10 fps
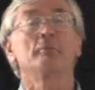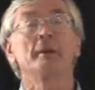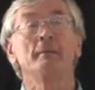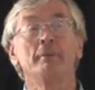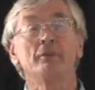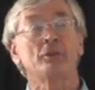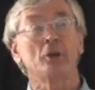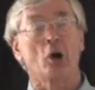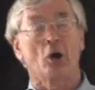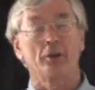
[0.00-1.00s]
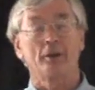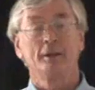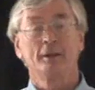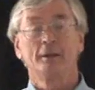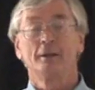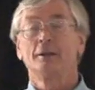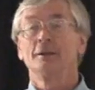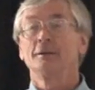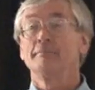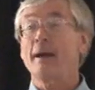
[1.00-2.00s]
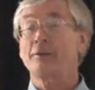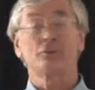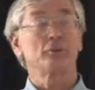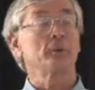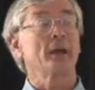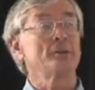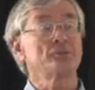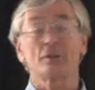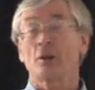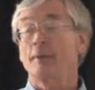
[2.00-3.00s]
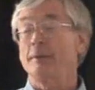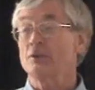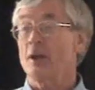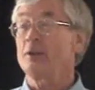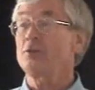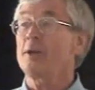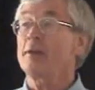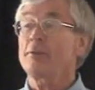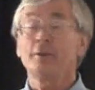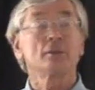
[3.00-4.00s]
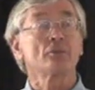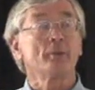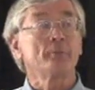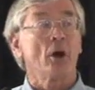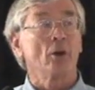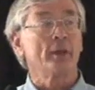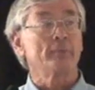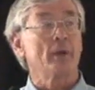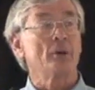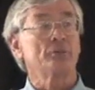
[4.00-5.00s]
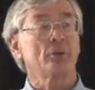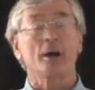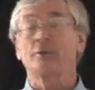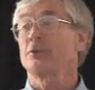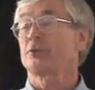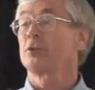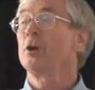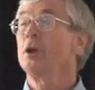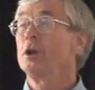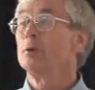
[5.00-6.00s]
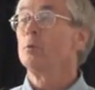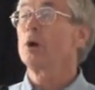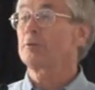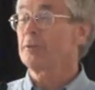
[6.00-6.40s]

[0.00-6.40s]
have been busy on matters in relation to climate change. The other thing is I'm told that most scientists work